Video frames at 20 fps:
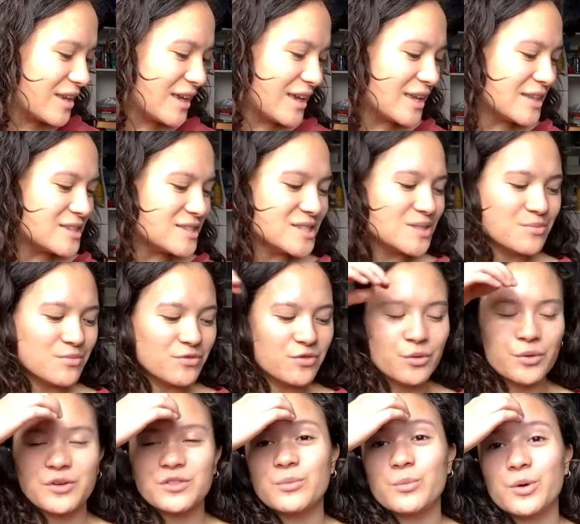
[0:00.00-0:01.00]
It's
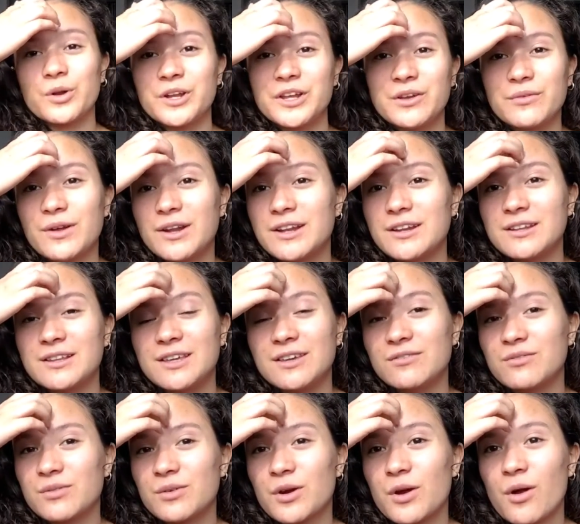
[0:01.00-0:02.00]
4 in the morning, you're ready to leave.
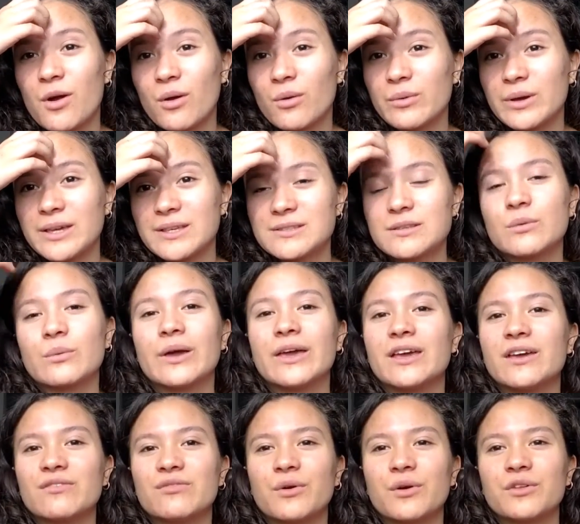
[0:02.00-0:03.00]
We're always awake
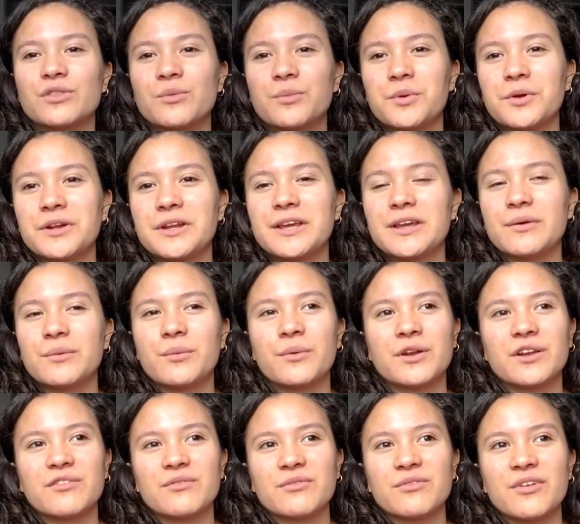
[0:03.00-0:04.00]
at 4 in the morning.
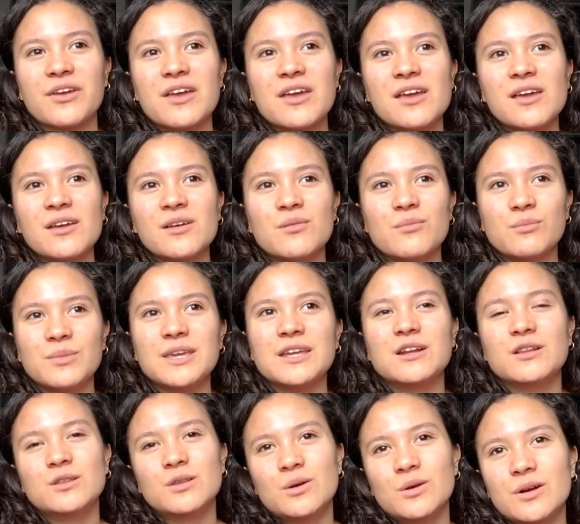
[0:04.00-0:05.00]
Me
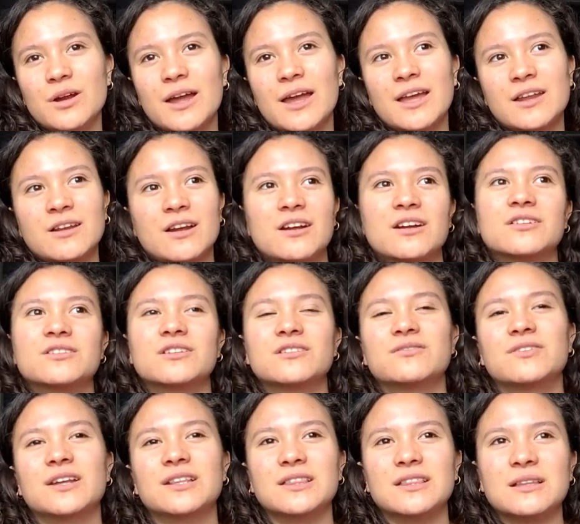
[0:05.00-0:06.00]
and Laura and our other
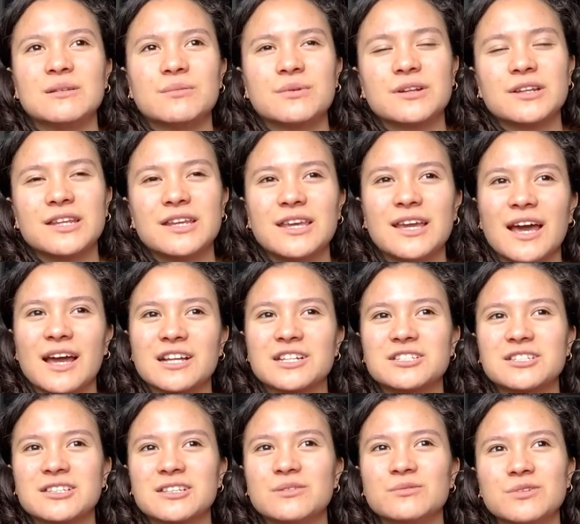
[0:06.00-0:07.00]
friend Liberty,
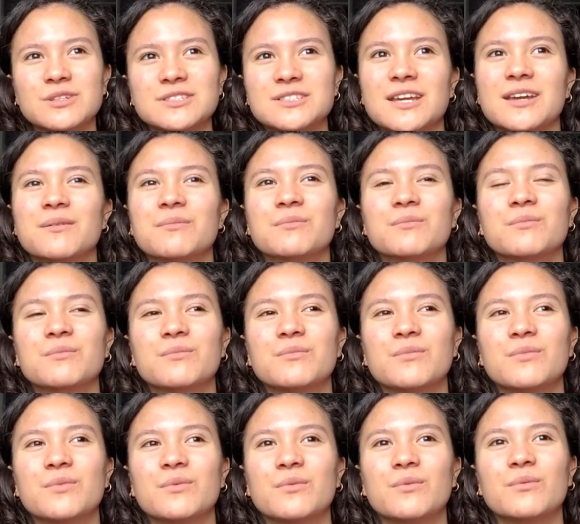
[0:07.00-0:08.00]
actually one time
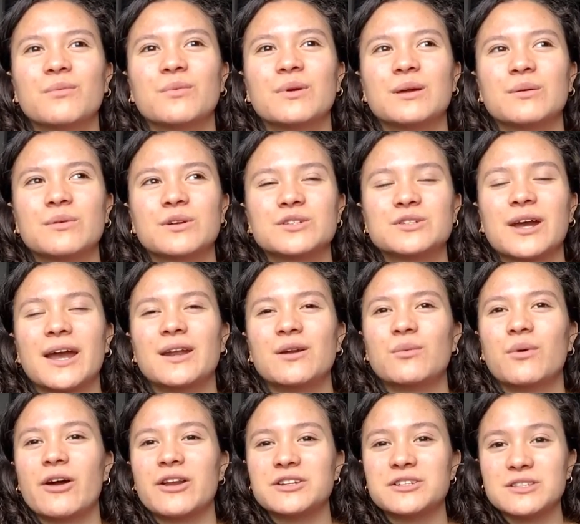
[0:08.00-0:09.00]
we were trying to
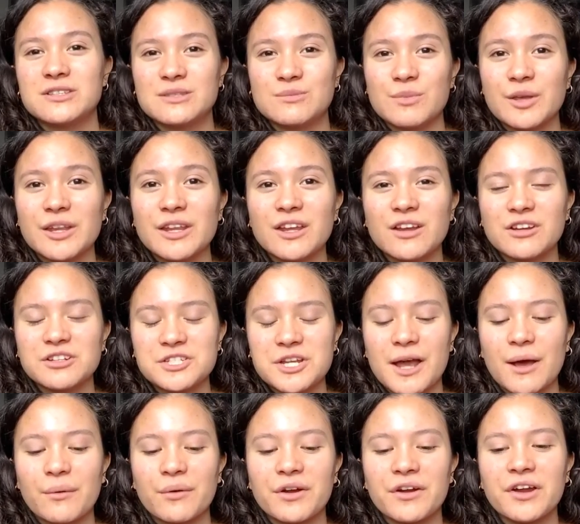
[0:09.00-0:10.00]
watch this meteor
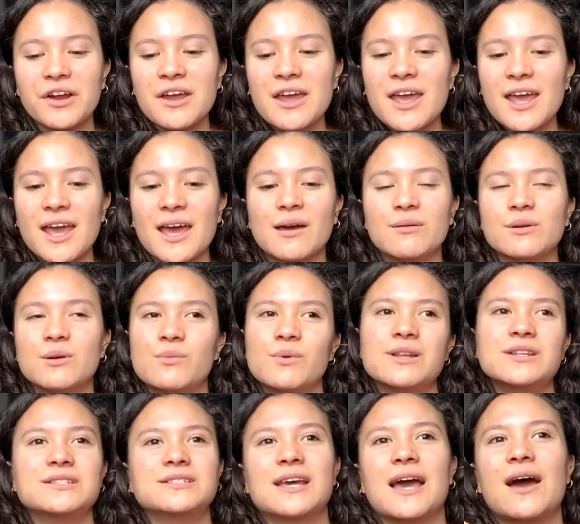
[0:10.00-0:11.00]
shower, and we went
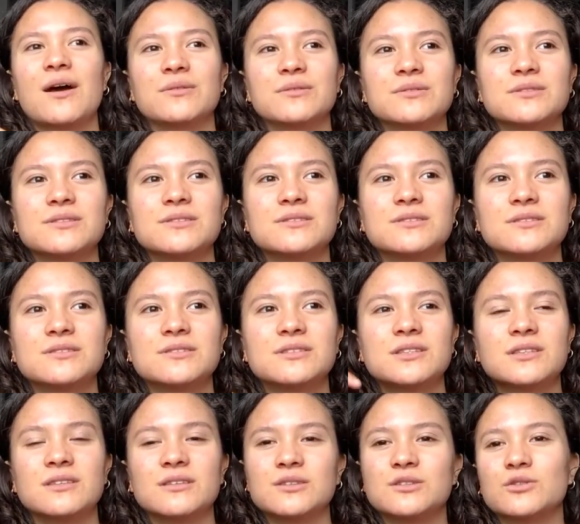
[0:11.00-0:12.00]
down to
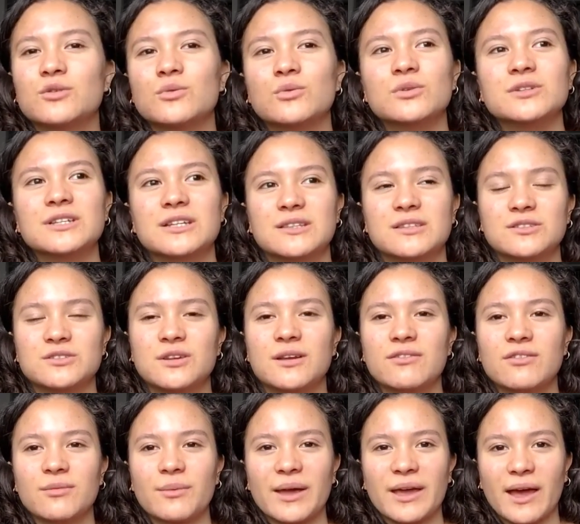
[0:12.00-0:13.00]
the school down the street
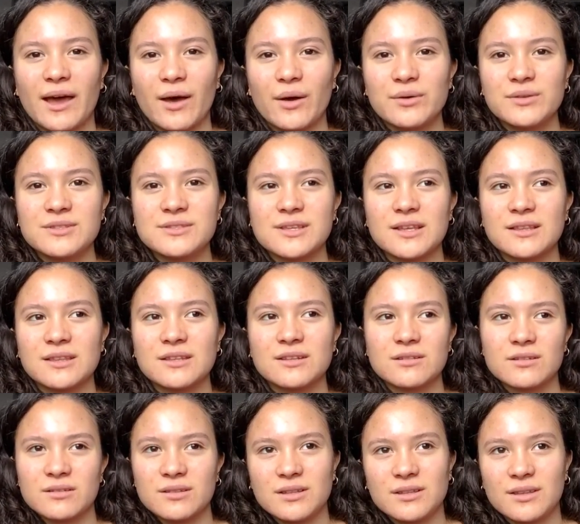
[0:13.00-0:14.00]
from my house at
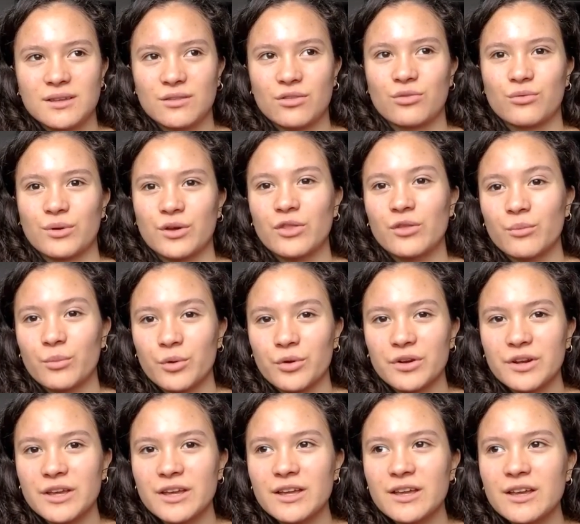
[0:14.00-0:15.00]
literally like 3 in the
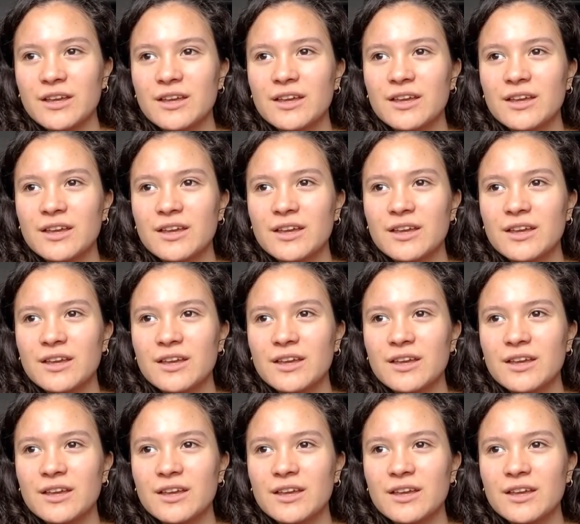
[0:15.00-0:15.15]
morning.